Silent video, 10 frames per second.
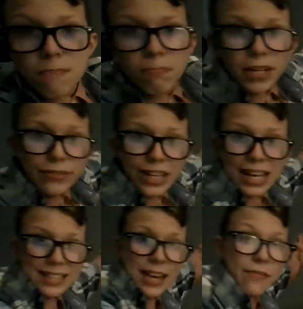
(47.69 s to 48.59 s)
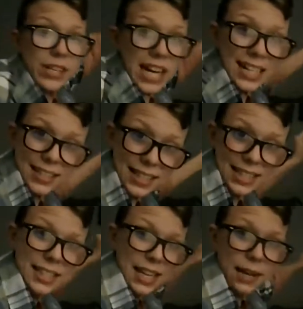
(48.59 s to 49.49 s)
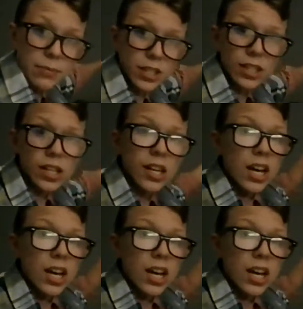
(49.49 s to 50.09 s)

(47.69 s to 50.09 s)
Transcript: but if you guys have not seen Samson,